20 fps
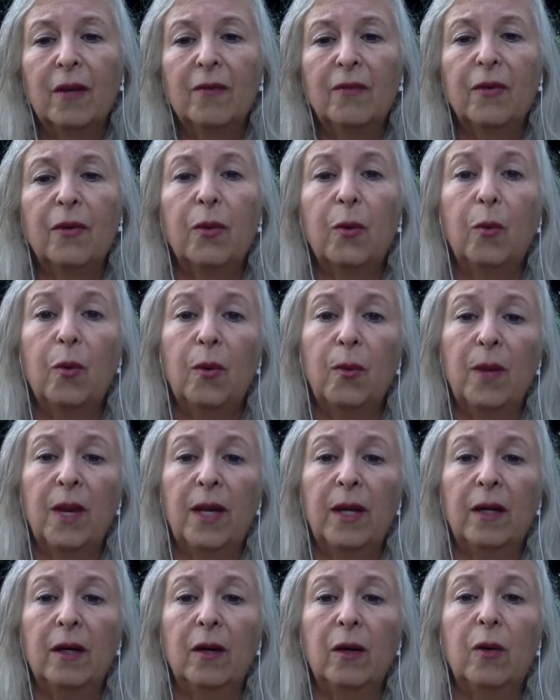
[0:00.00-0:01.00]
for the
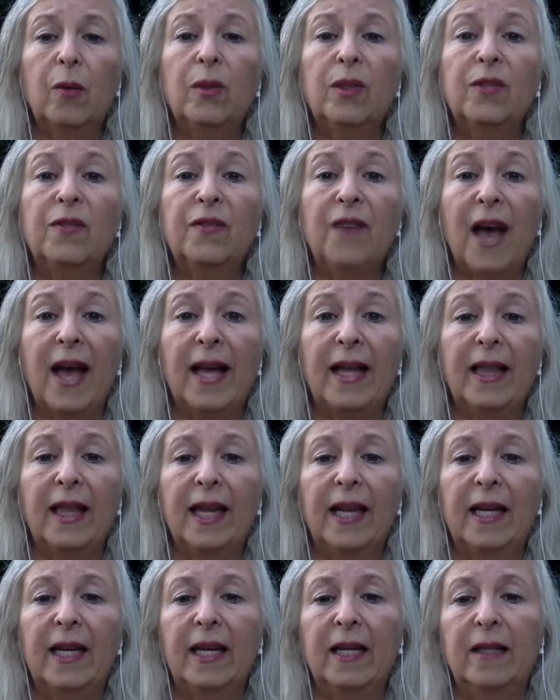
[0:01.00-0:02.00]
woman who was
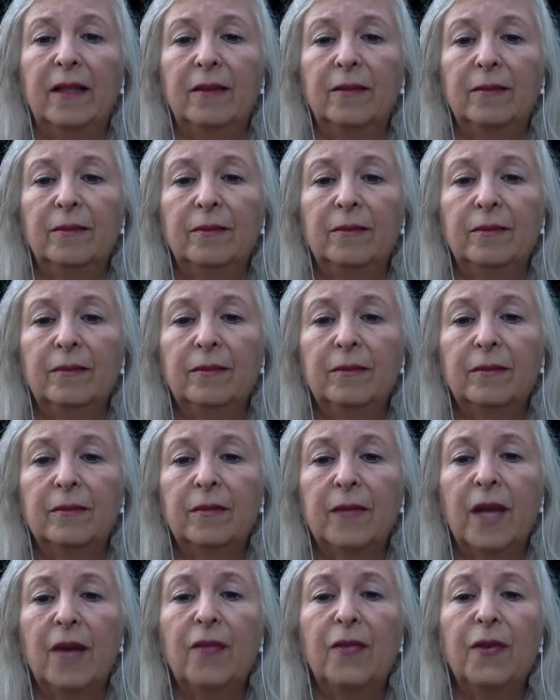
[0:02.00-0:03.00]
violated,
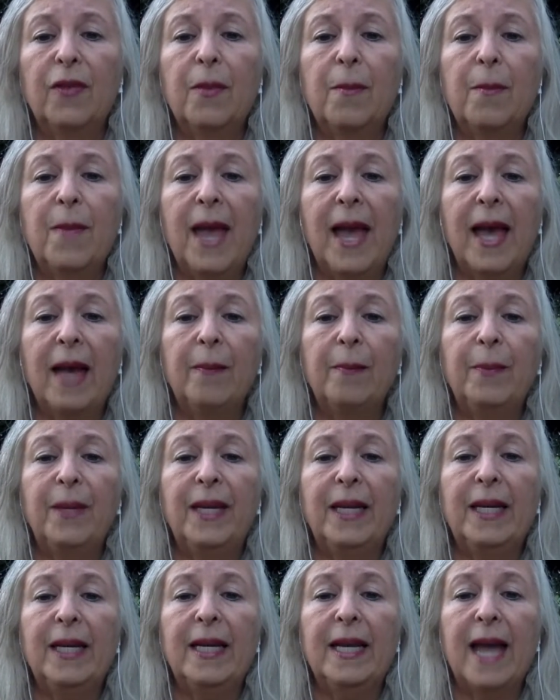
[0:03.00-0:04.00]
and for the man
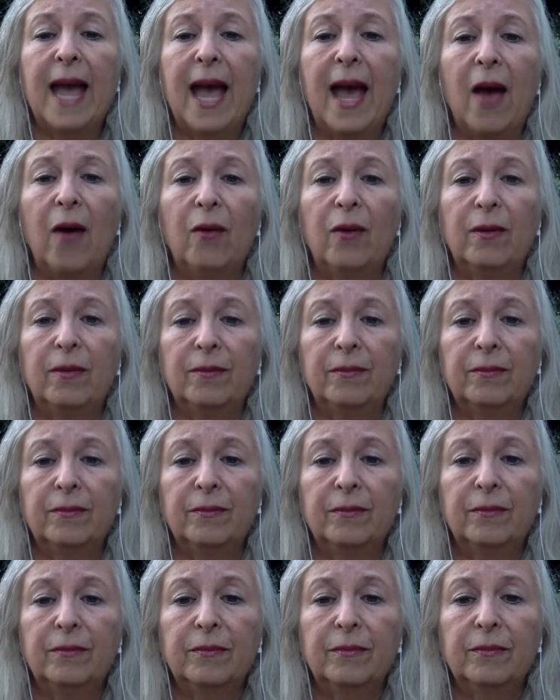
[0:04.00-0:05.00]
beaten down,
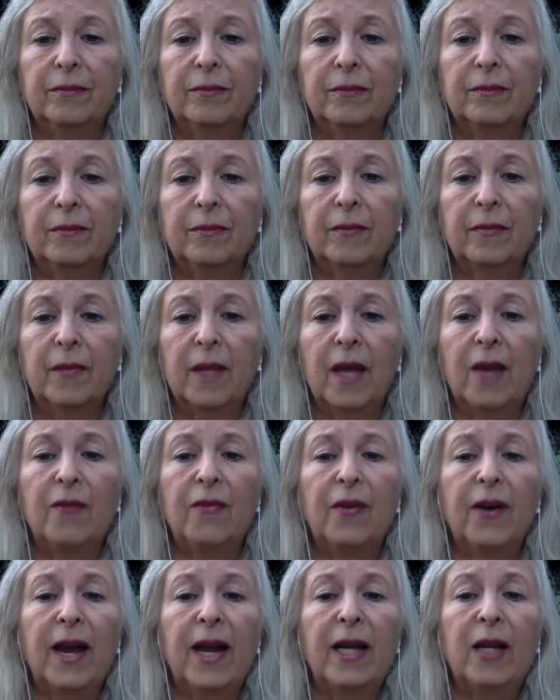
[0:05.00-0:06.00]
and
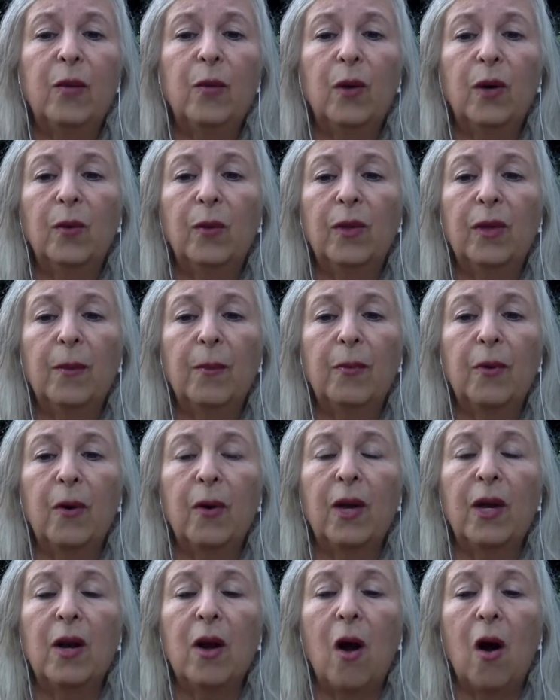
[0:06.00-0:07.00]
for anyone with a
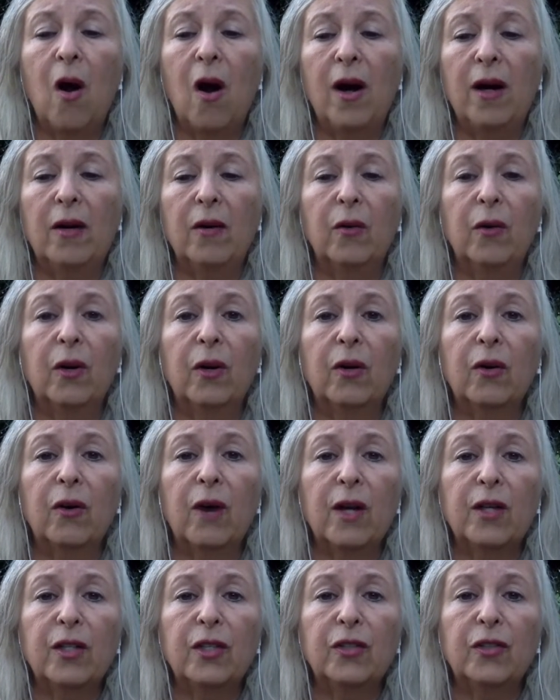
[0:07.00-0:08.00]
broken heart or a
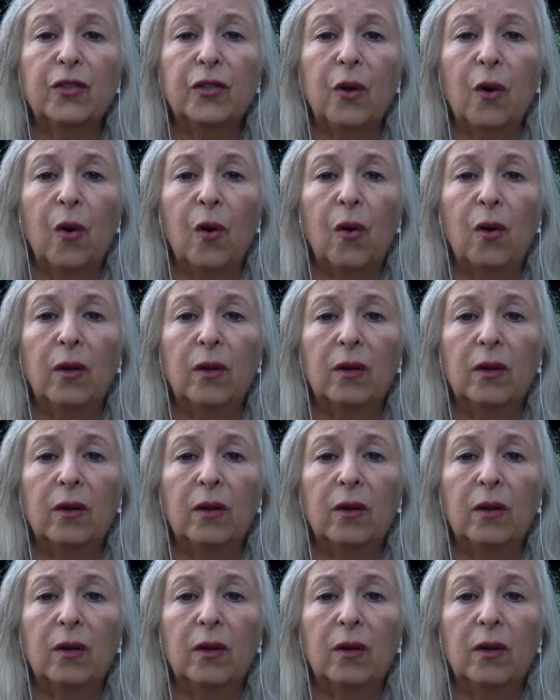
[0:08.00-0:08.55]
crushed soul